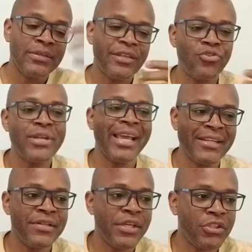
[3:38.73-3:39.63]
The
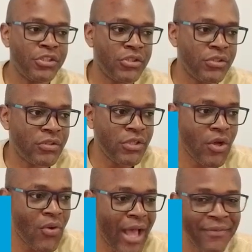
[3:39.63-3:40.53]
United Nations, you
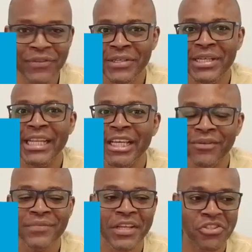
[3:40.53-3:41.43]
know, after the League
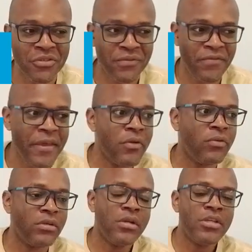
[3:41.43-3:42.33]
of Nations
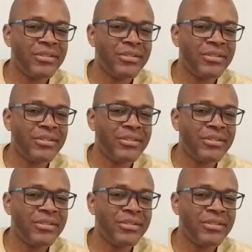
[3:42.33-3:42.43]
failed,